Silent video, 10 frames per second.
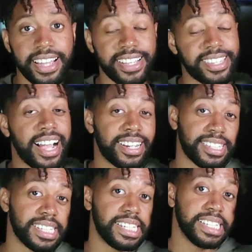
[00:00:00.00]
it's
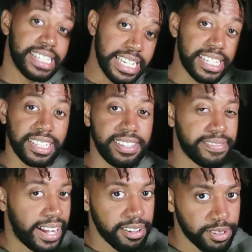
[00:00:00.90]
actually decently
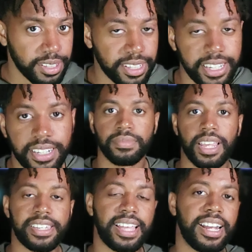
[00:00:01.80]
viral
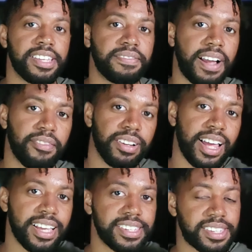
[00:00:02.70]
It's not as viral
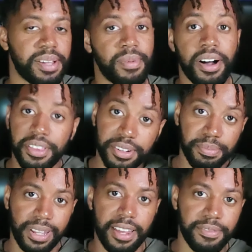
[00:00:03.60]
as some other
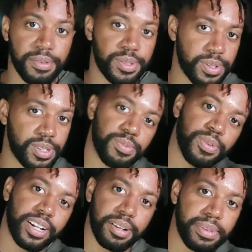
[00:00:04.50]
platforms, which is
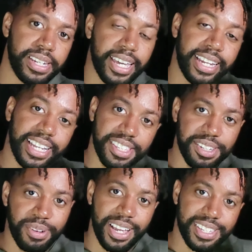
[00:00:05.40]
we're going to be getting
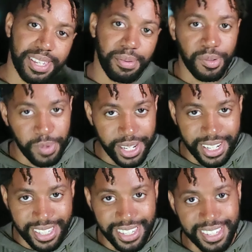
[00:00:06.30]
into as some of the
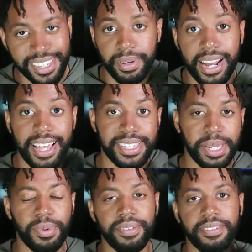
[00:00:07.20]
weaknesses, but it has
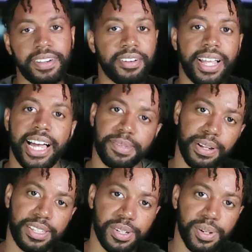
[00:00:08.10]
somewhat of a viral
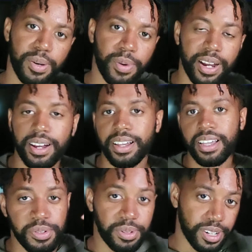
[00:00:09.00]
aspect to it where
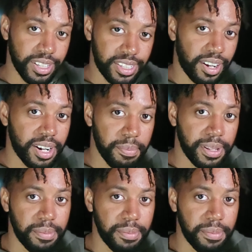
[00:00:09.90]
you could start up in the